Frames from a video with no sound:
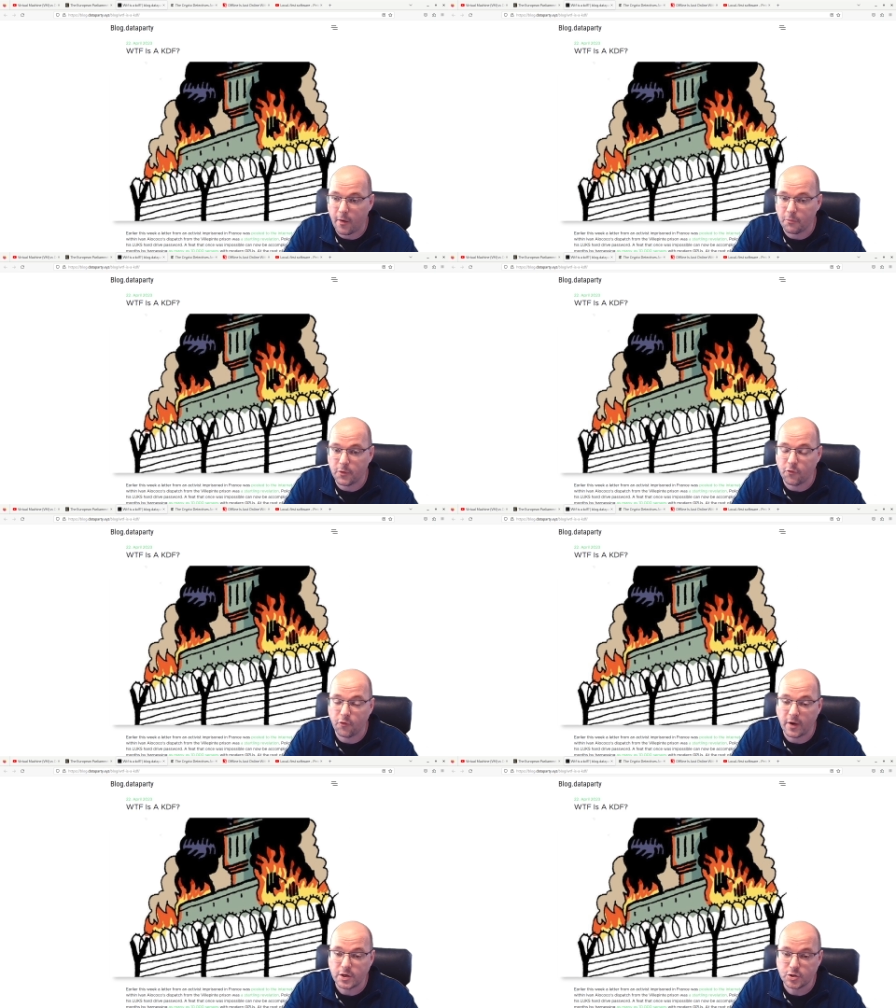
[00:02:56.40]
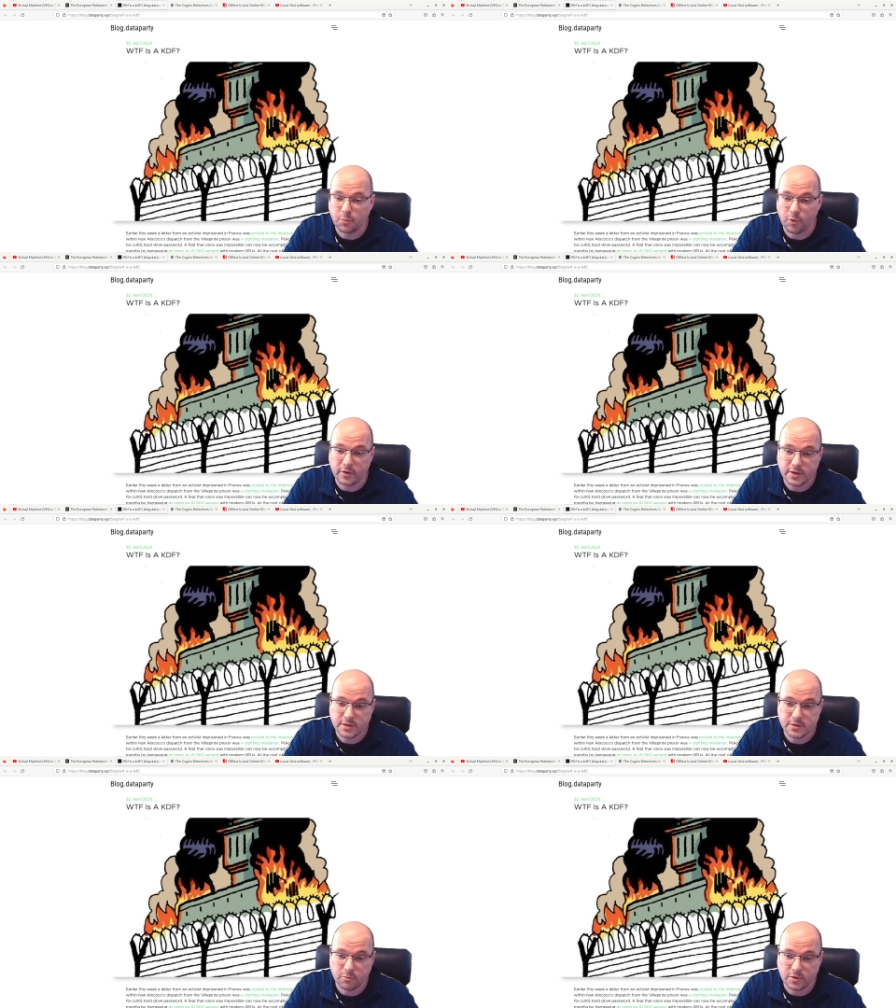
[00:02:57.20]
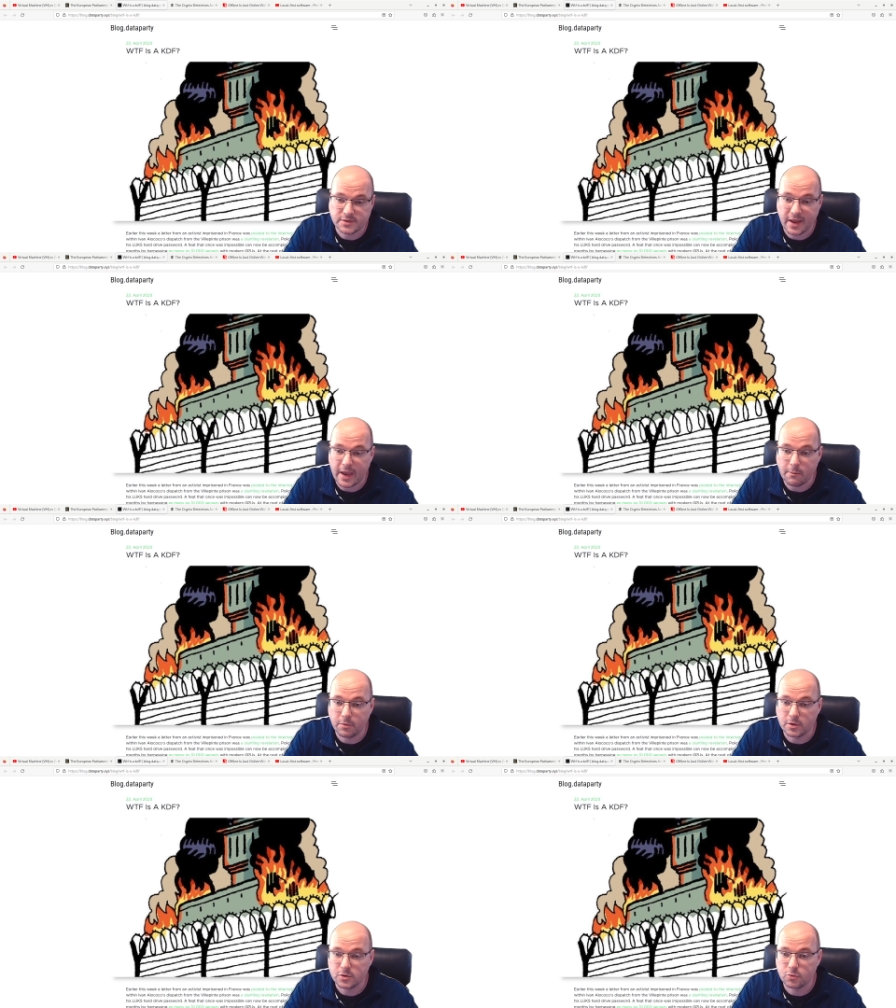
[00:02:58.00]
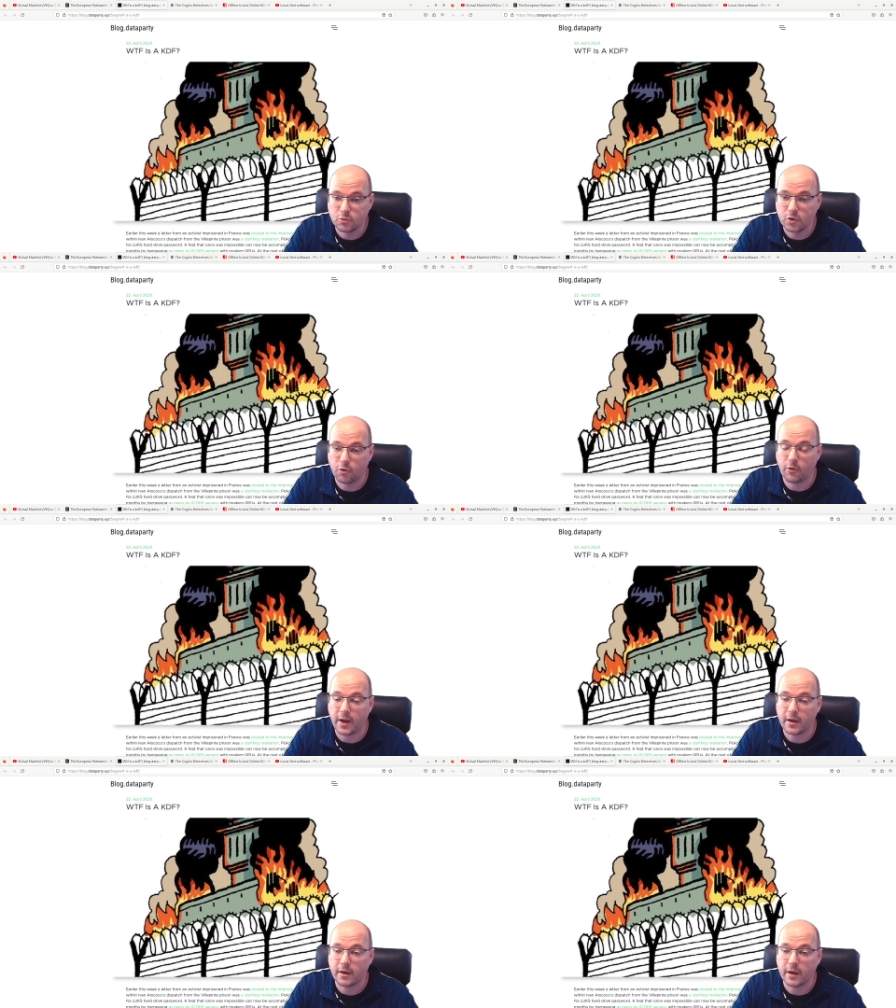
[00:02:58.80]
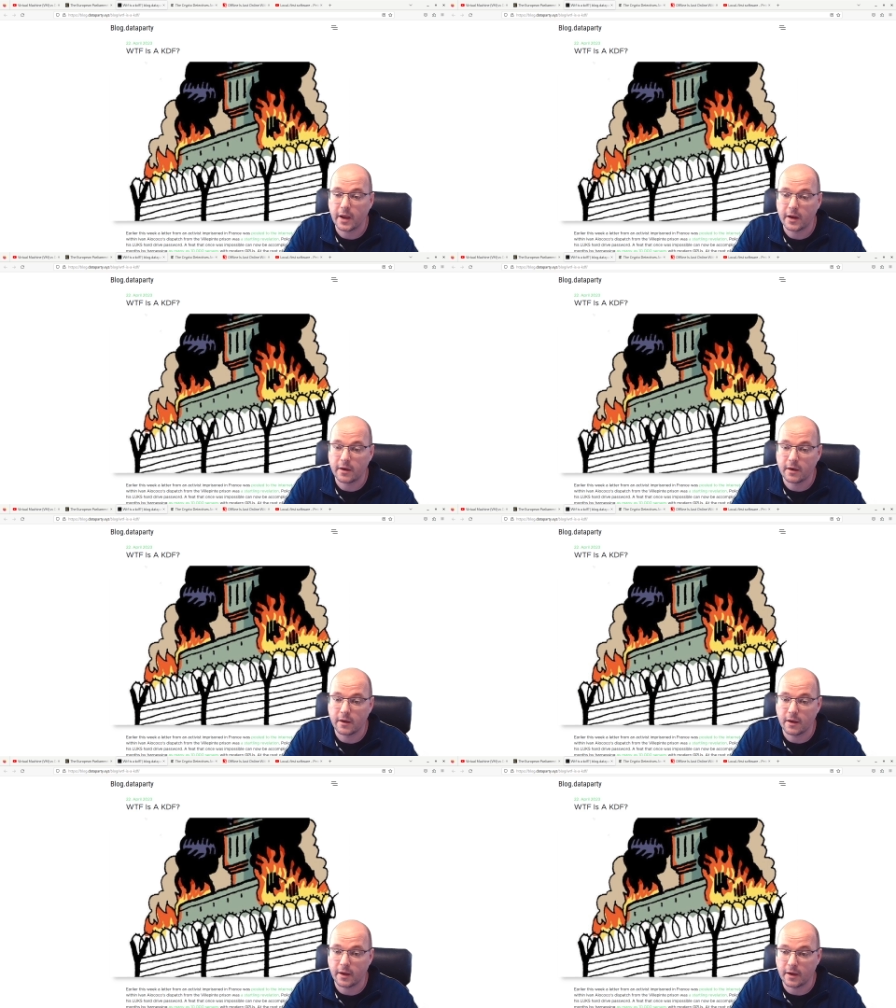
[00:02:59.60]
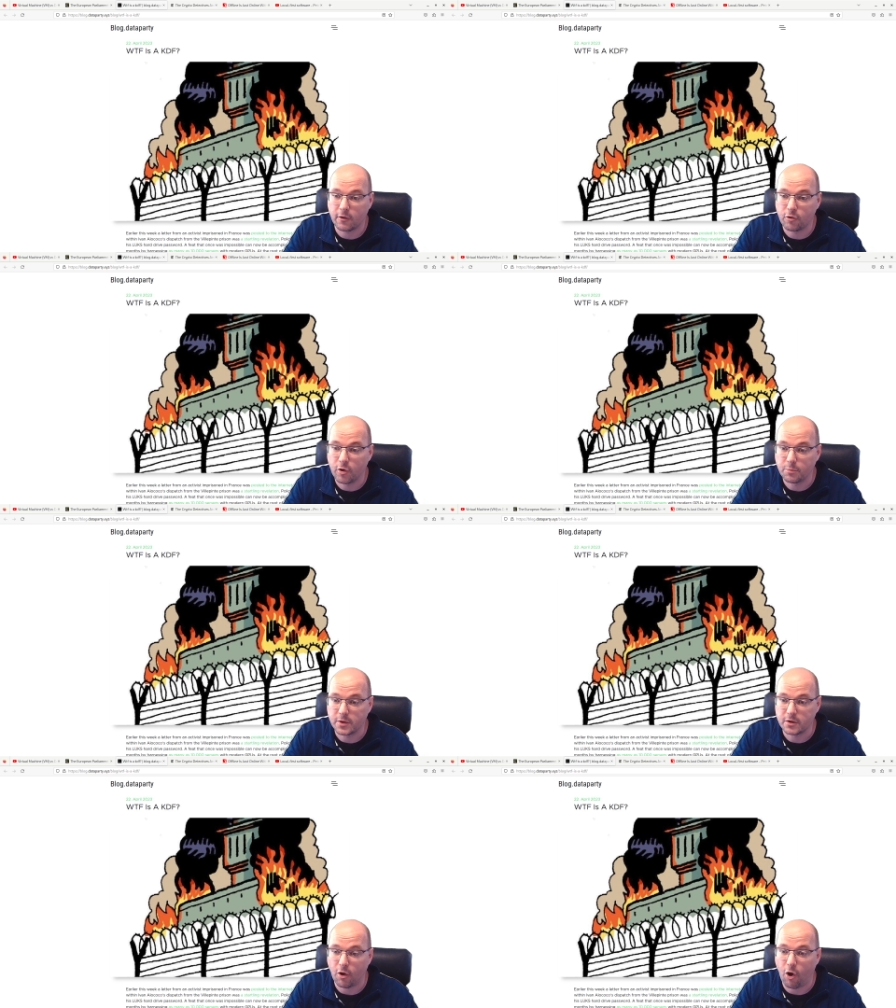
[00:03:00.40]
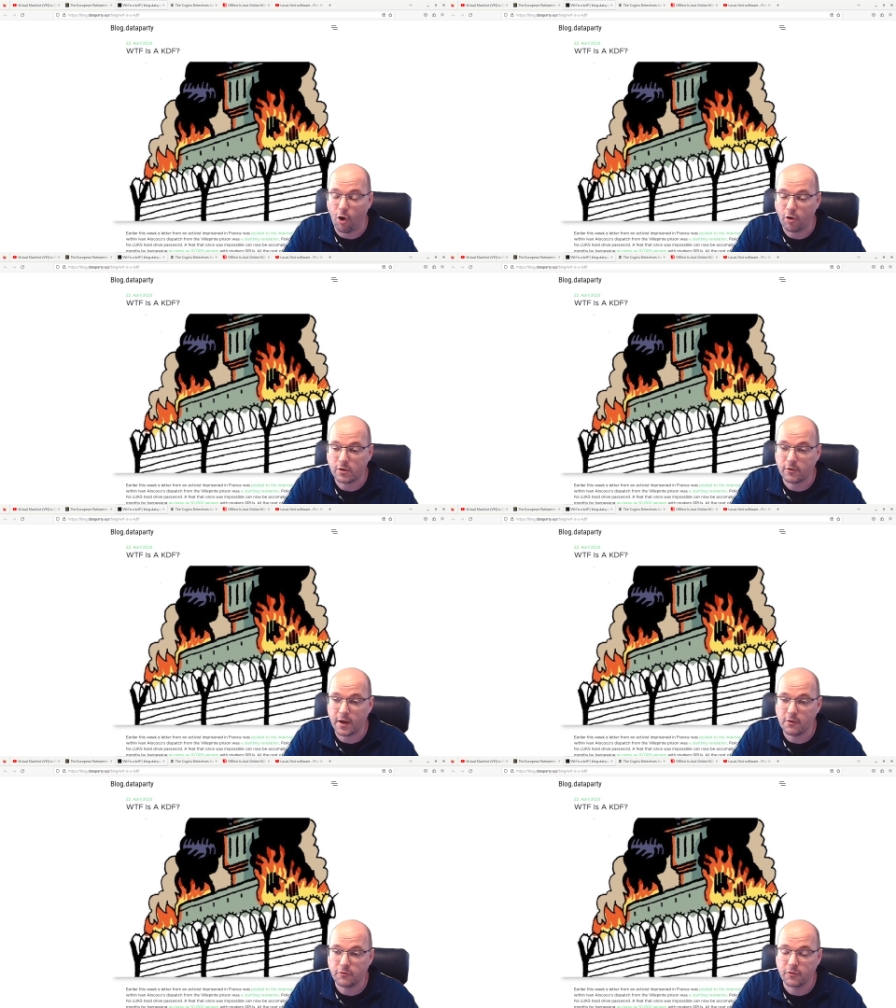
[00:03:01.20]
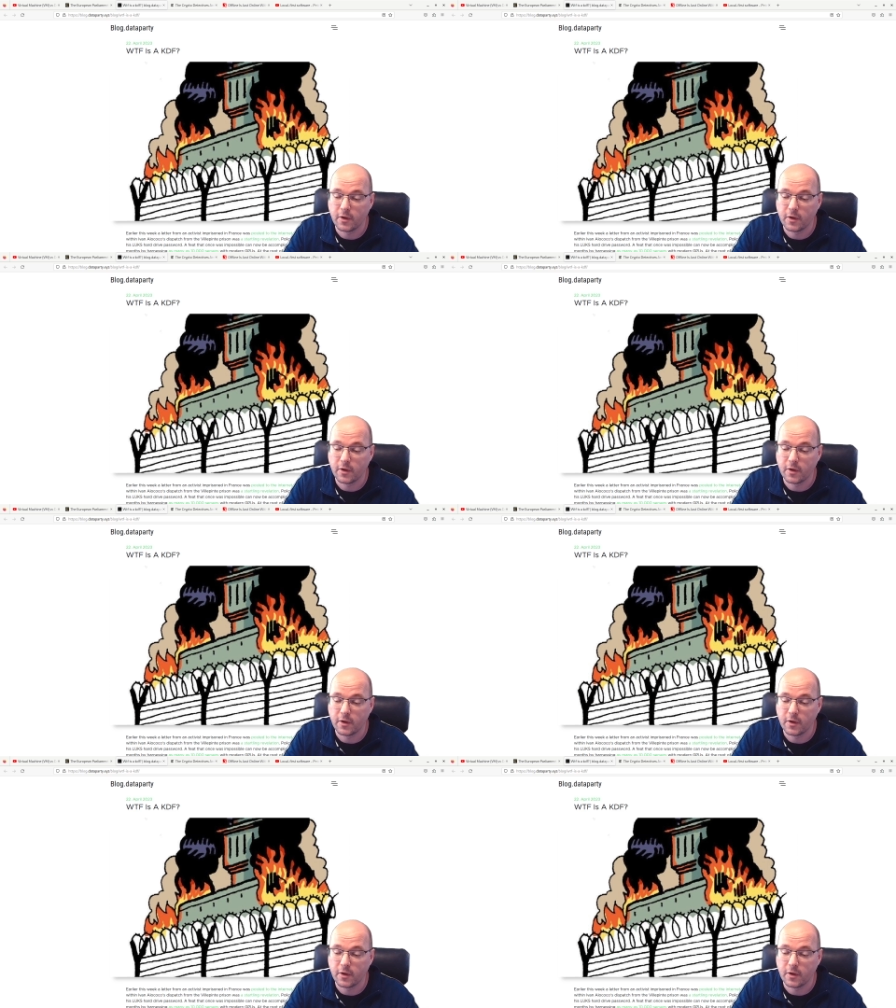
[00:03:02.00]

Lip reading: French police was able to crack an encrypted hard drive.